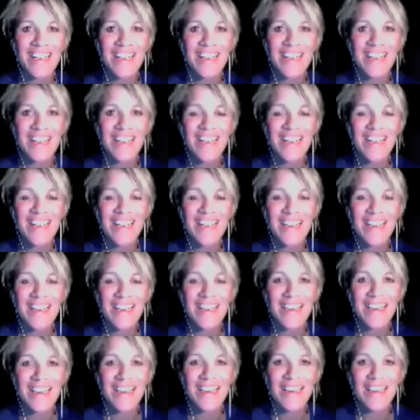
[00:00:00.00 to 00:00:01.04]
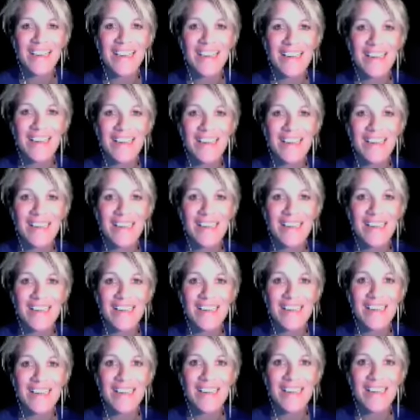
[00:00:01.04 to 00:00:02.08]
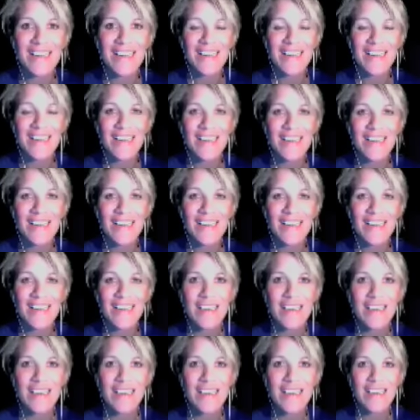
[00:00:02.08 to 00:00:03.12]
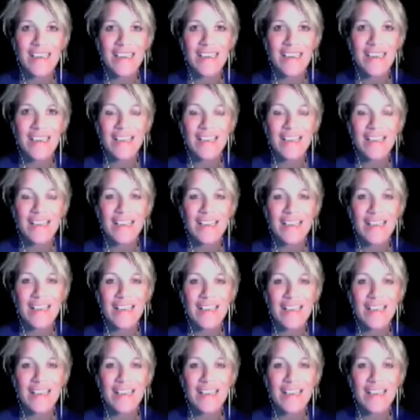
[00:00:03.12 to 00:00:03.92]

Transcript: This person isn't speaking.